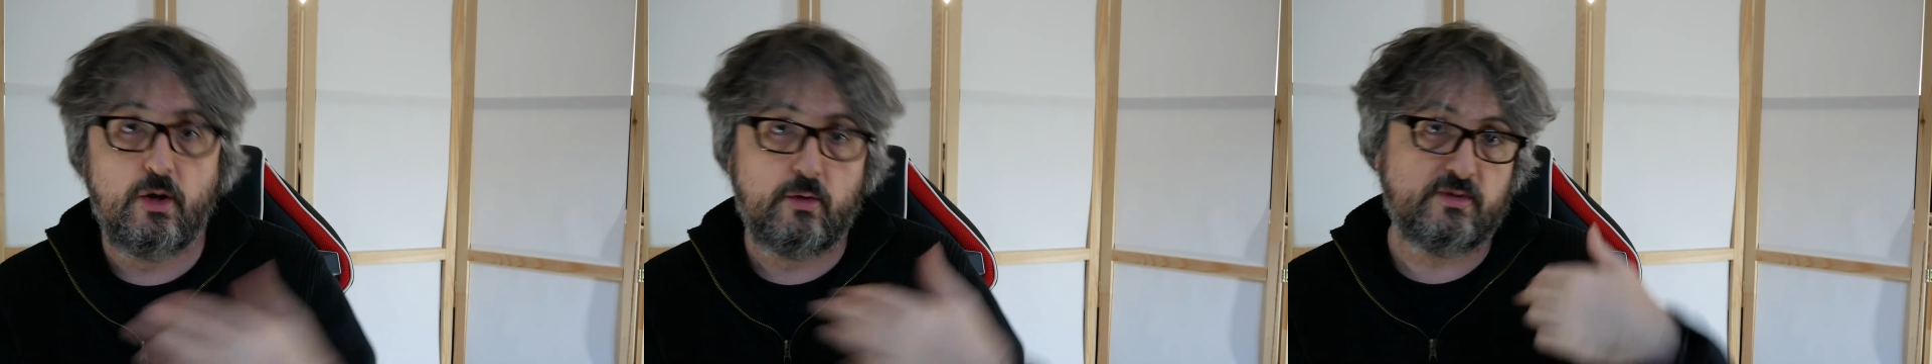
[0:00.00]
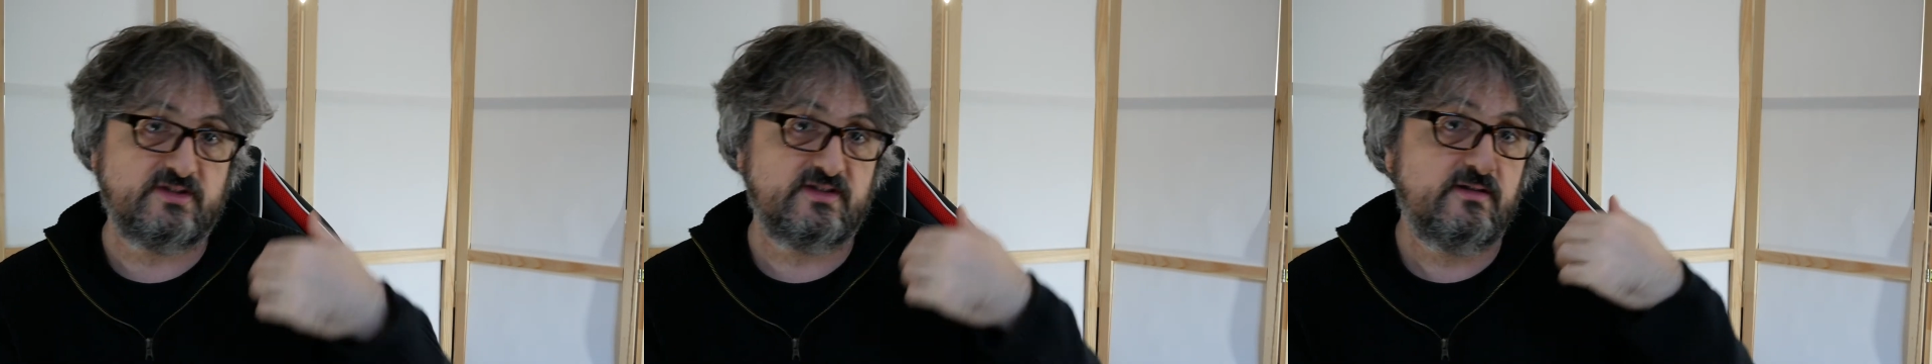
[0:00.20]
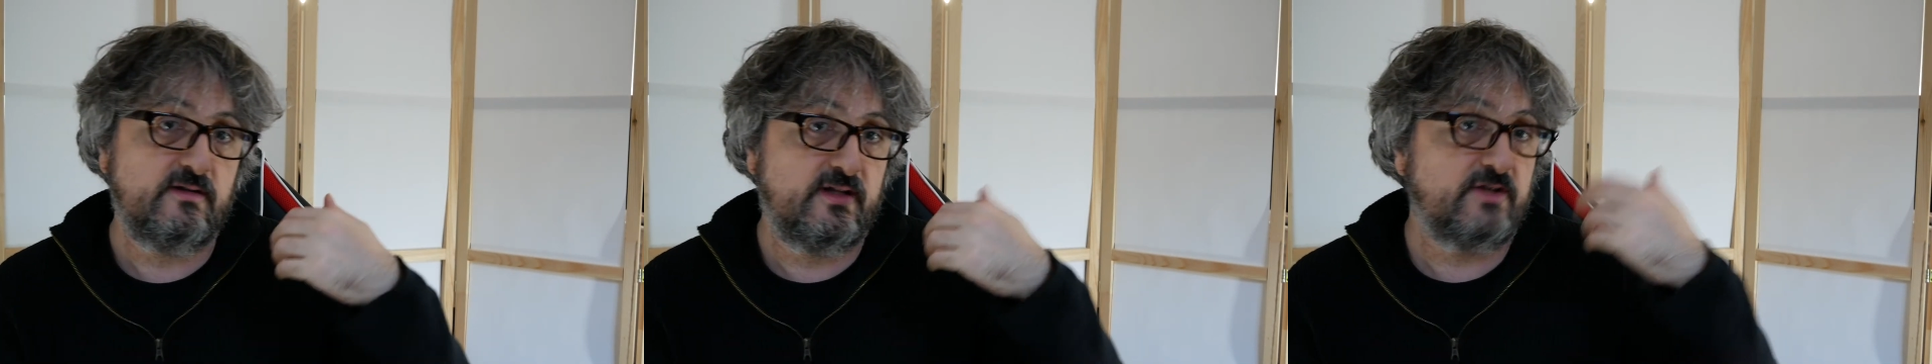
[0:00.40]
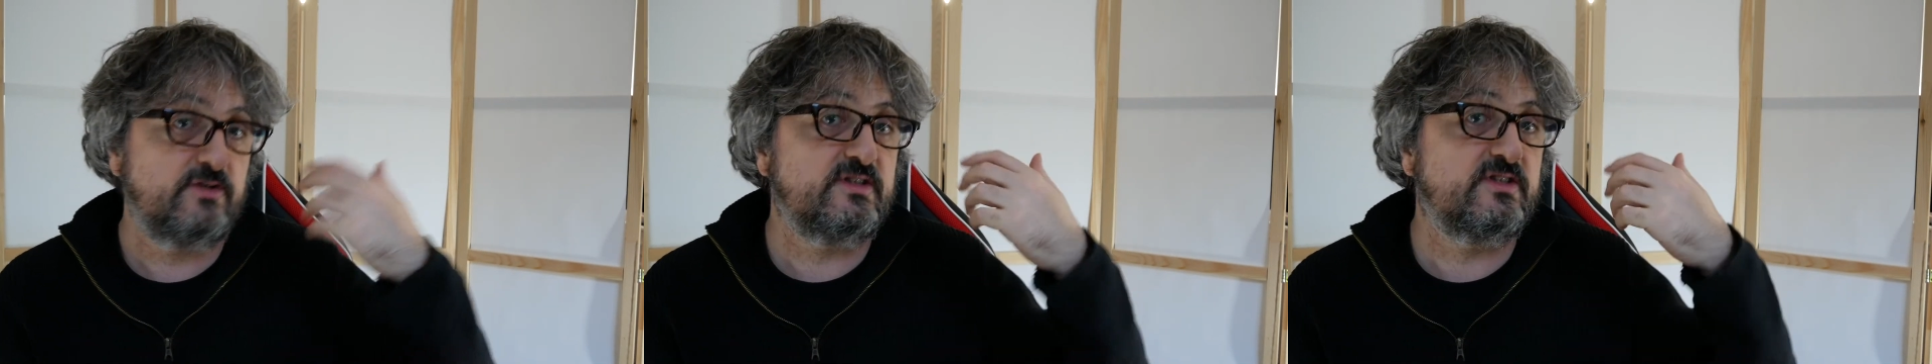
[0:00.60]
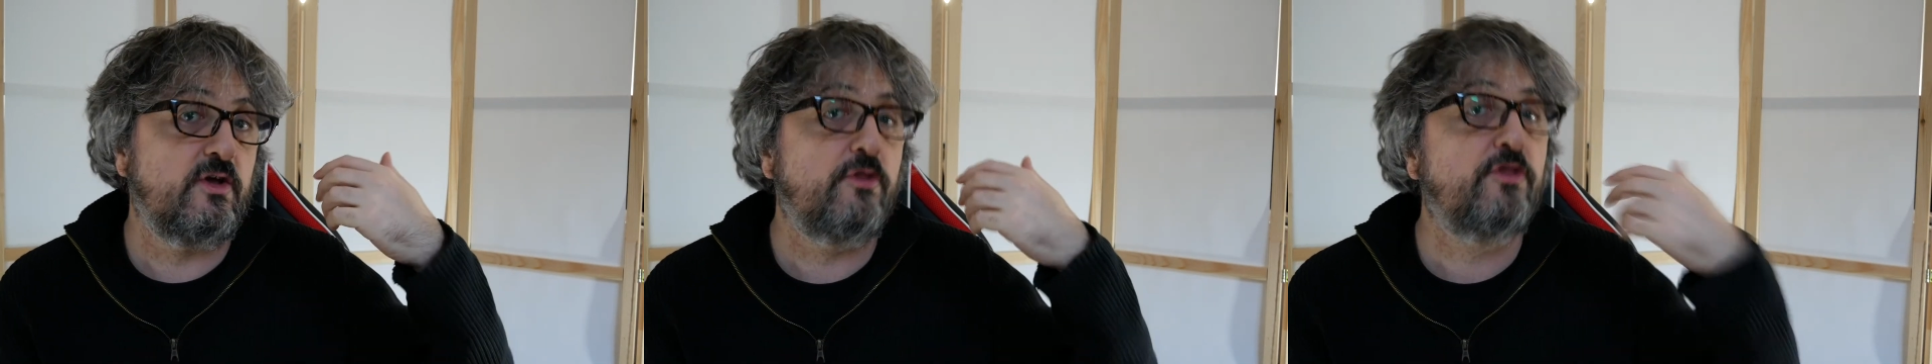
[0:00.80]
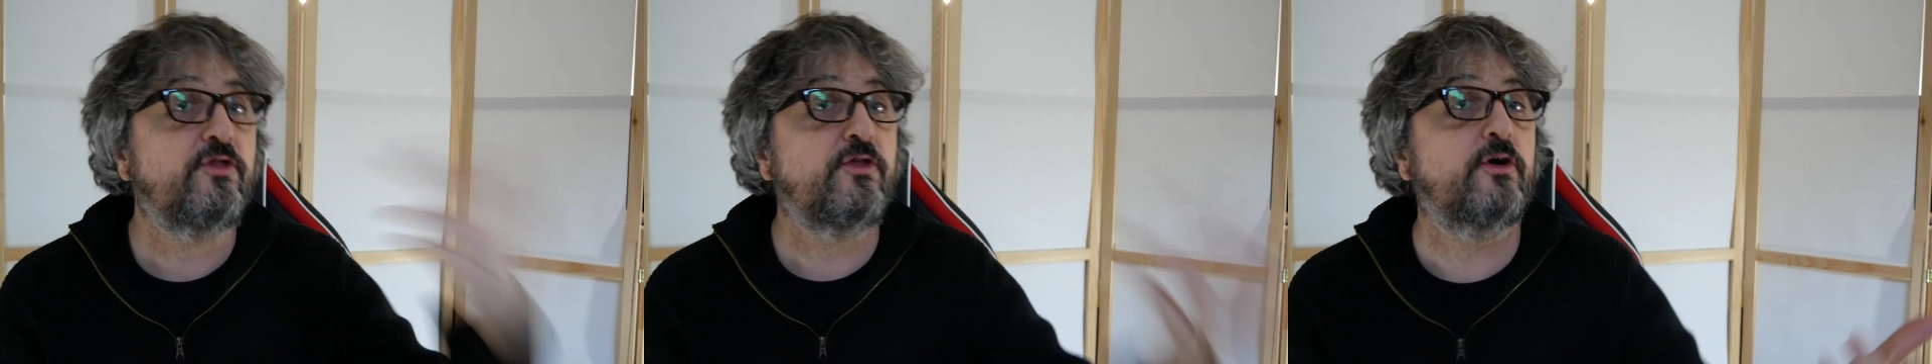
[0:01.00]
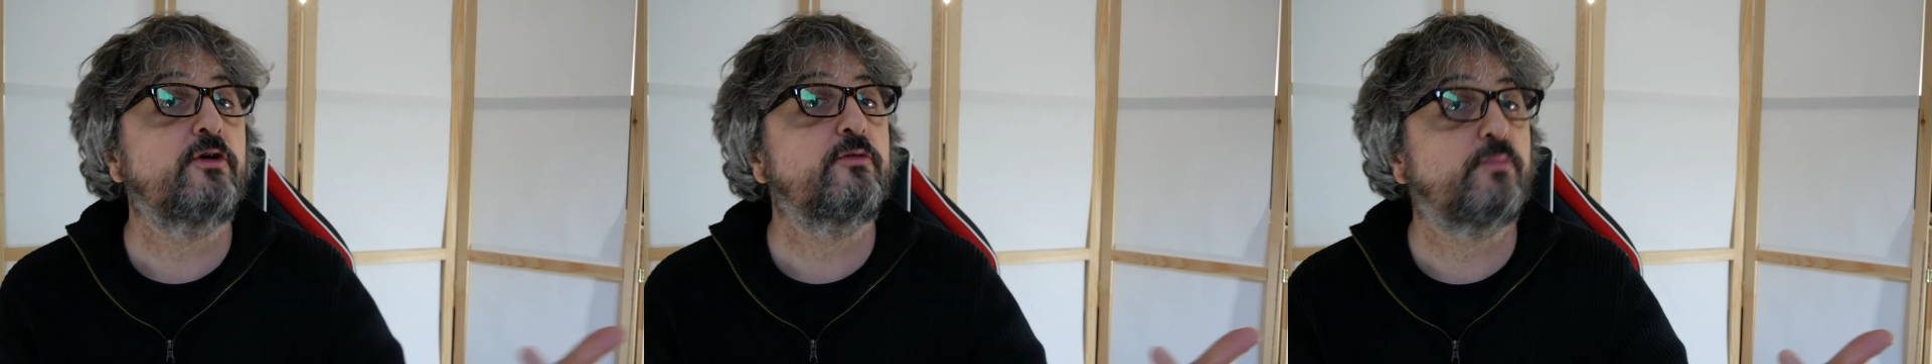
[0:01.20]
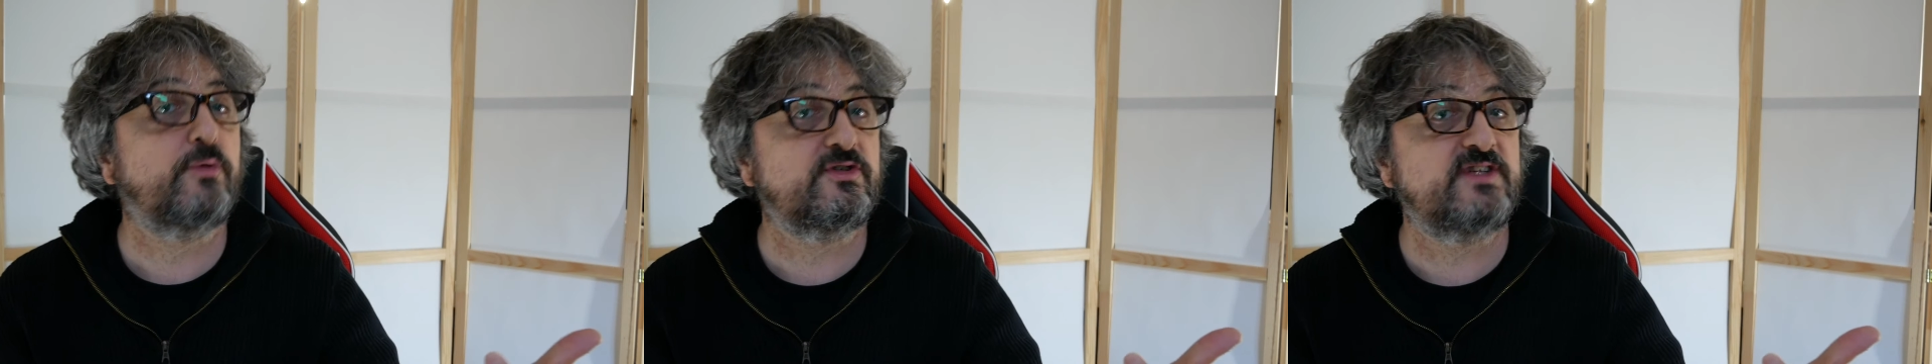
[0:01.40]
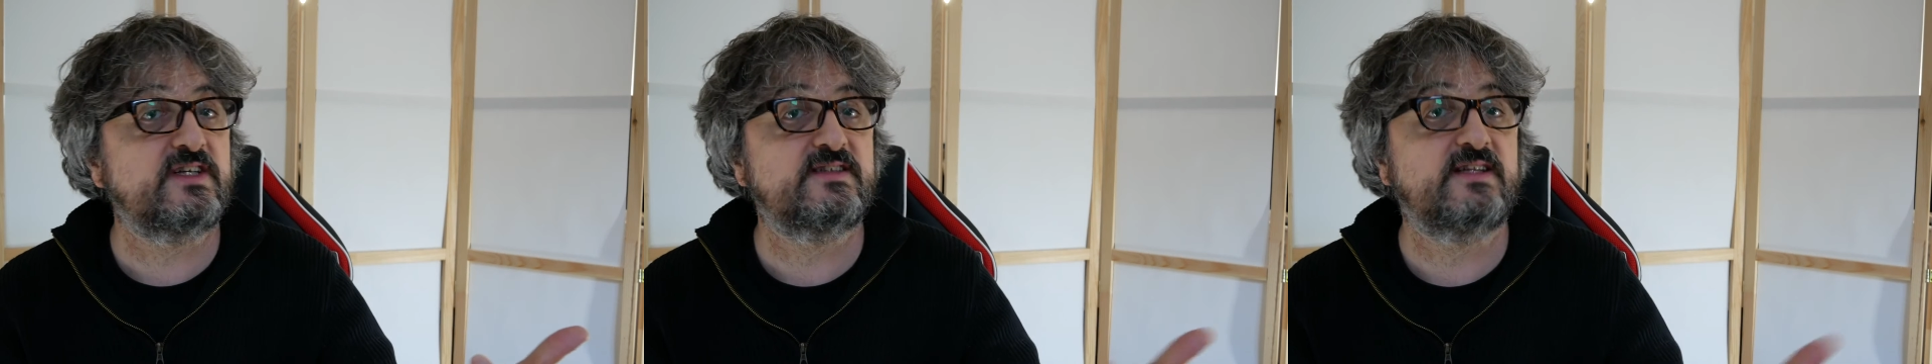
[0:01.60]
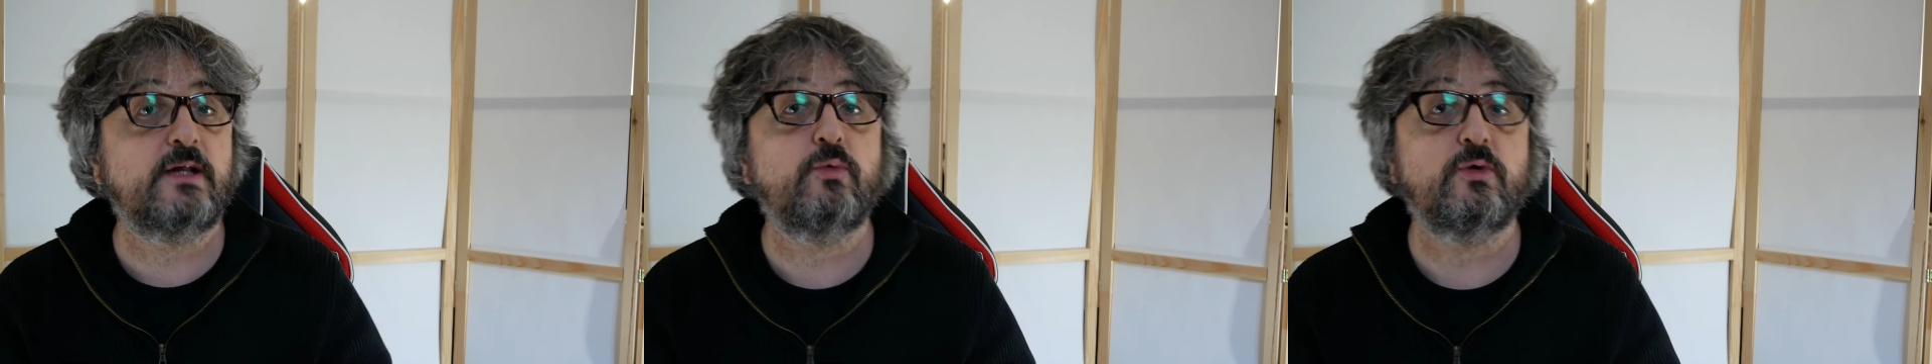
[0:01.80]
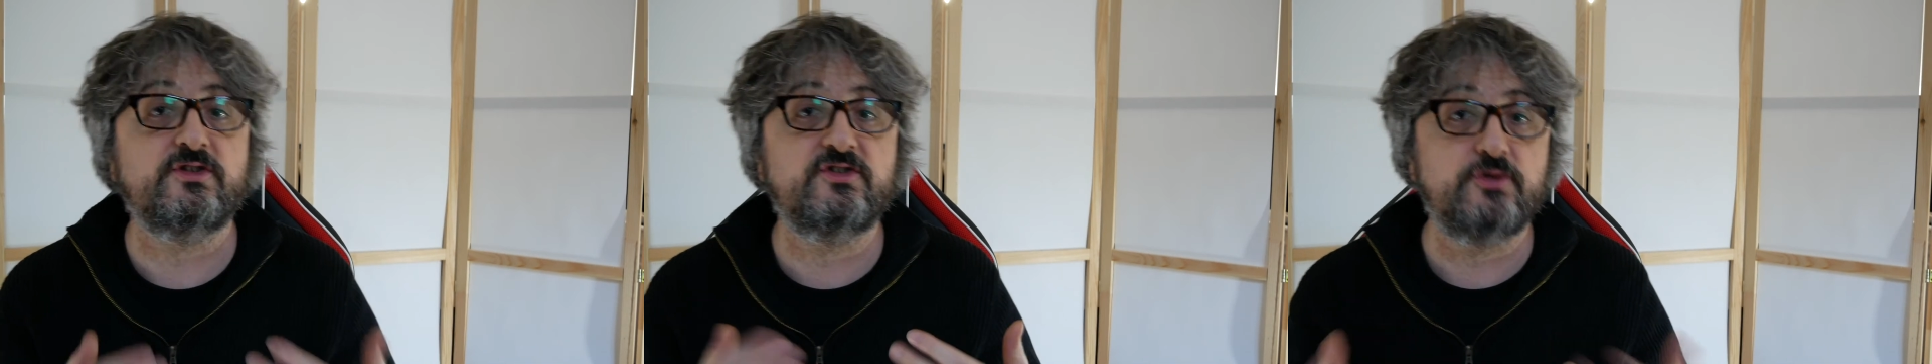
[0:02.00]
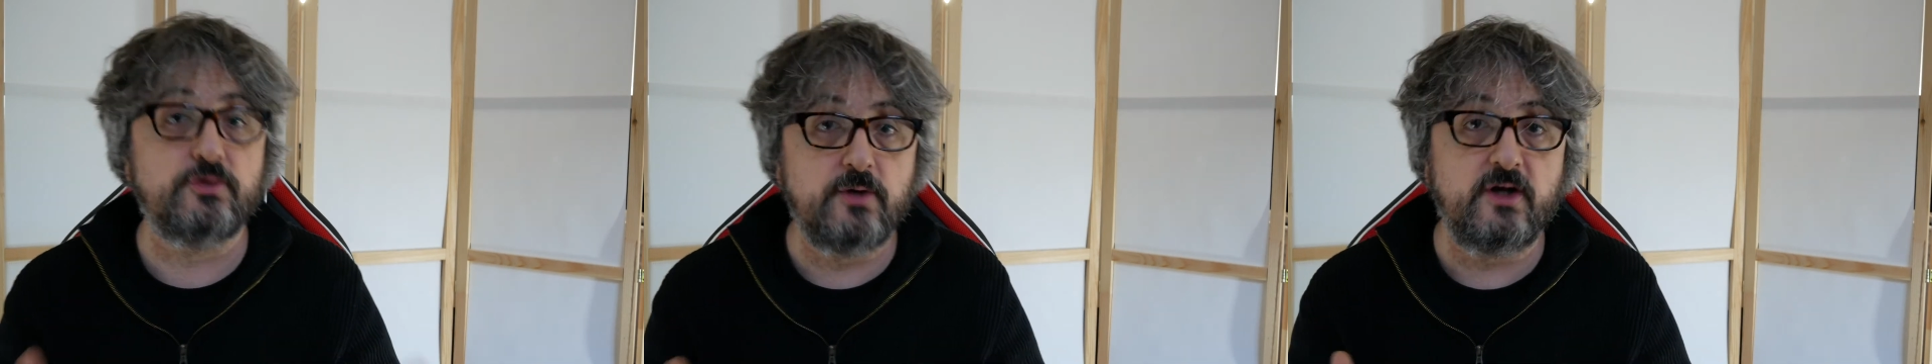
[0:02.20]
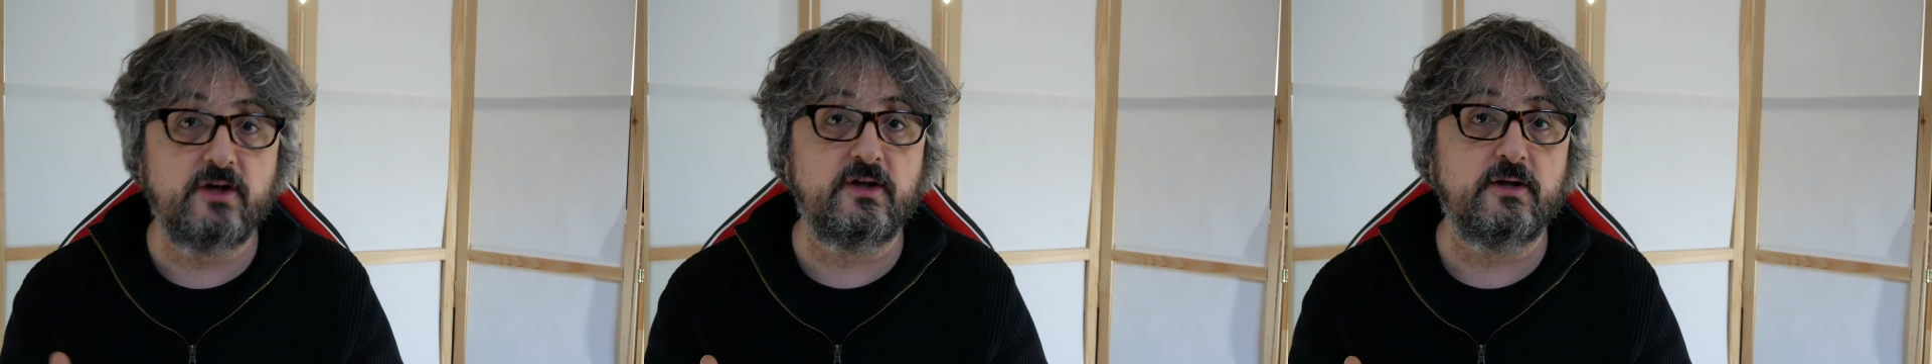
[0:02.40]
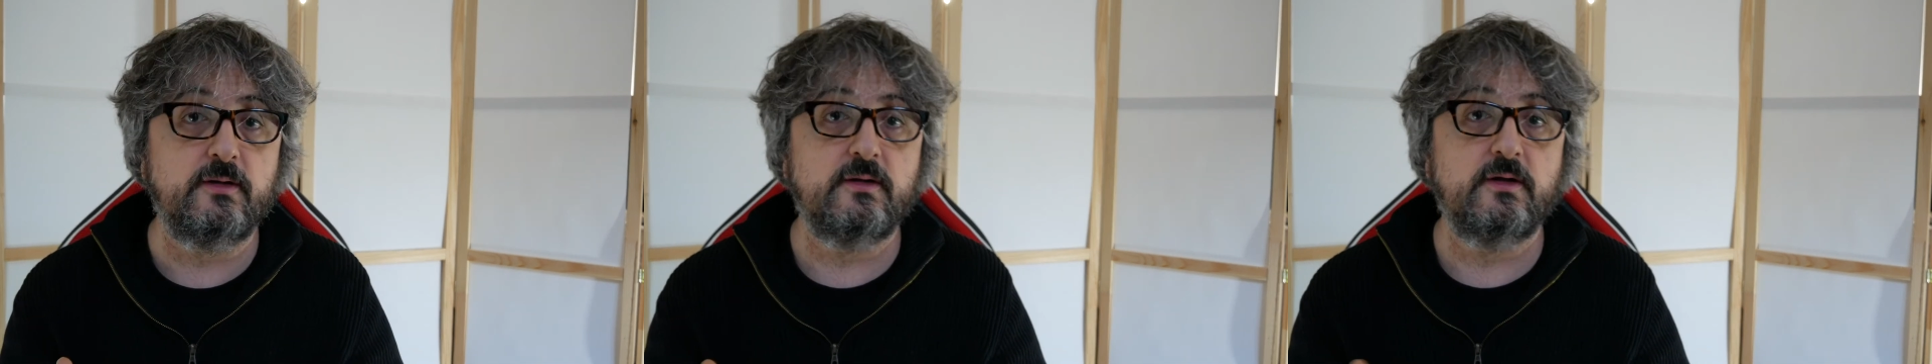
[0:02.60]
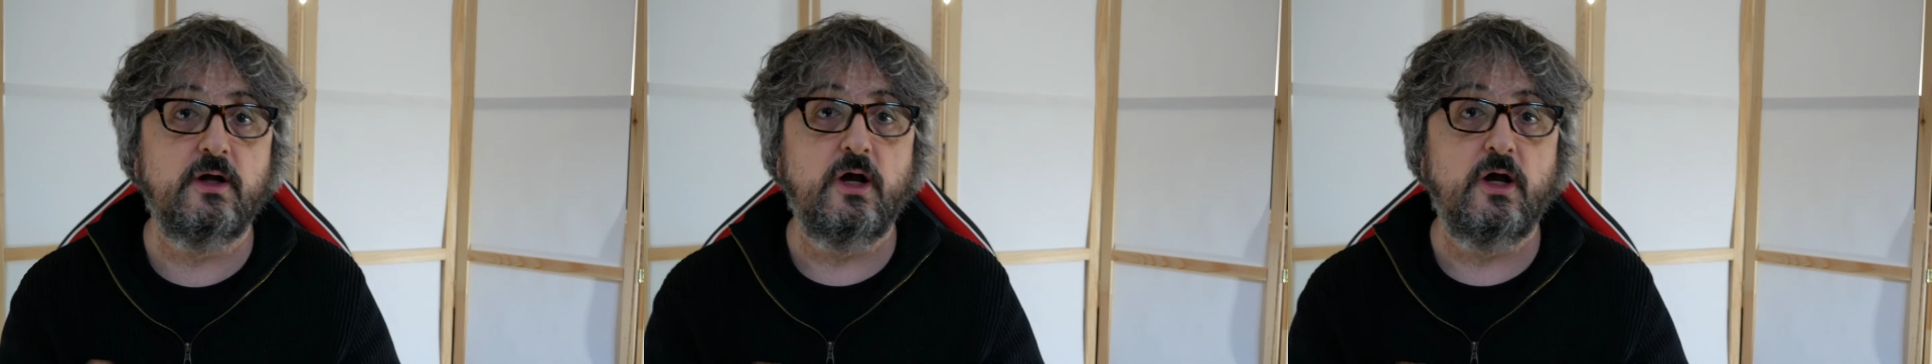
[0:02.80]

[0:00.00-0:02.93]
When there is a third process that wants to run,